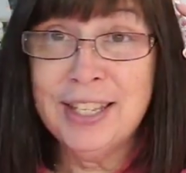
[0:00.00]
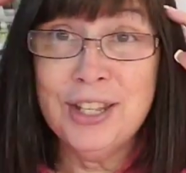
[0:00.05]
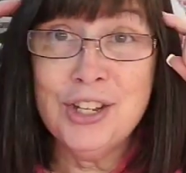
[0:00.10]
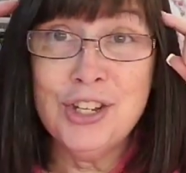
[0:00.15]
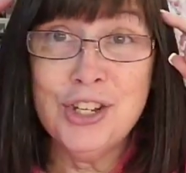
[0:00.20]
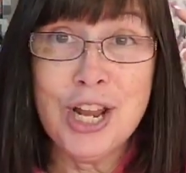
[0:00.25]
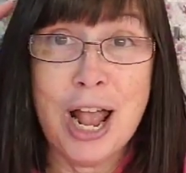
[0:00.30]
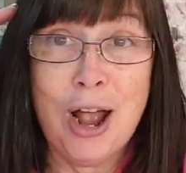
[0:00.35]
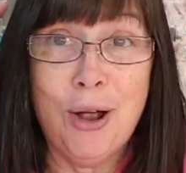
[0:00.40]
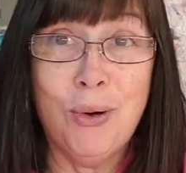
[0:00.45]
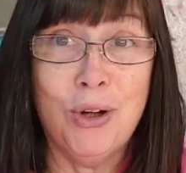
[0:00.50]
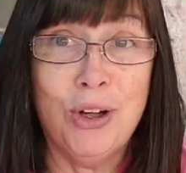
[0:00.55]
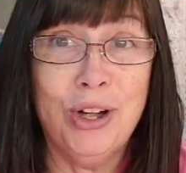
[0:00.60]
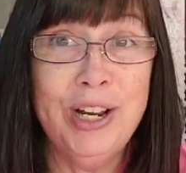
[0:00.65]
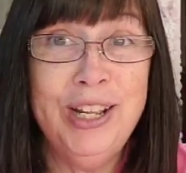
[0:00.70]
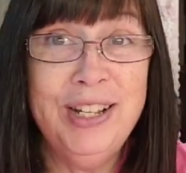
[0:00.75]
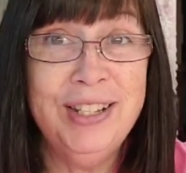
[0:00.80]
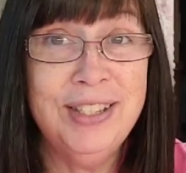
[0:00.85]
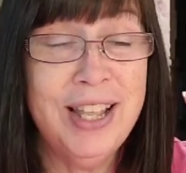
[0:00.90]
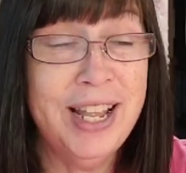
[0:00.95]
in the shower.
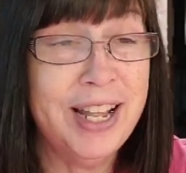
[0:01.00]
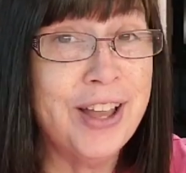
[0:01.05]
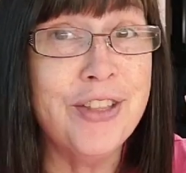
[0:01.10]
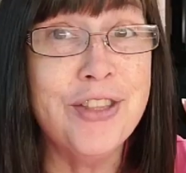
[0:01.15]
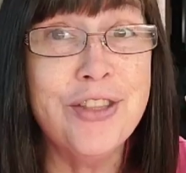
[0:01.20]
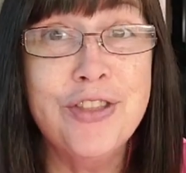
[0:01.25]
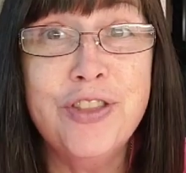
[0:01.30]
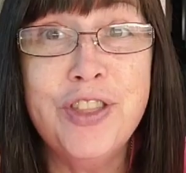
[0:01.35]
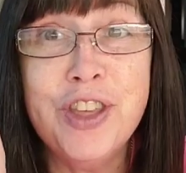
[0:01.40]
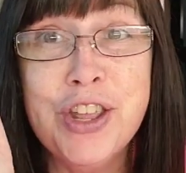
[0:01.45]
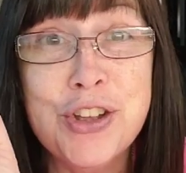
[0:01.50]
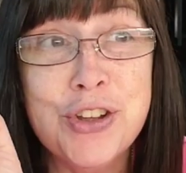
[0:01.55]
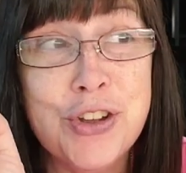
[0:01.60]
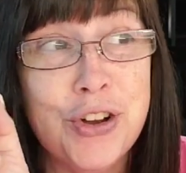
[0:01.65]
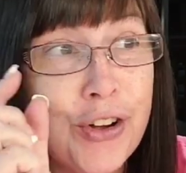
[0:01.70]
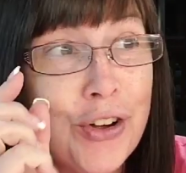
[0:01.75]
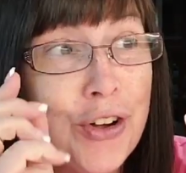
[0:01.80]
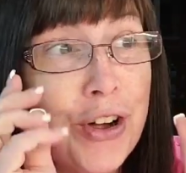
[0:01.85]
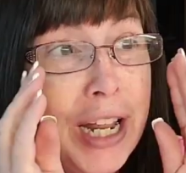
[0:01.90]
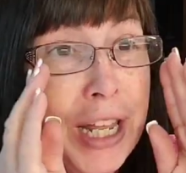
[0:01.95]
He's like a
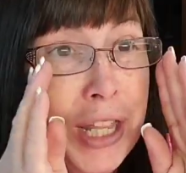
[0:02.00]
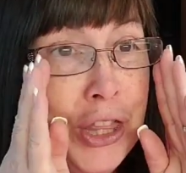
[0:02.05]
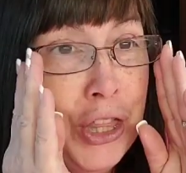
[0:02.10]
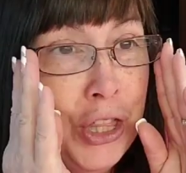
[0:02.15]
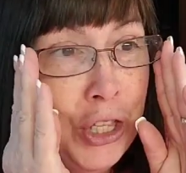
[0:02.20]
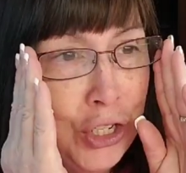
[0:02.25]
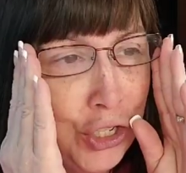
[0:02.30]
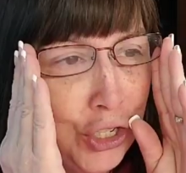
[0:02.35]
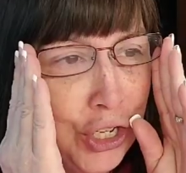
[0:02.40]
thinker in the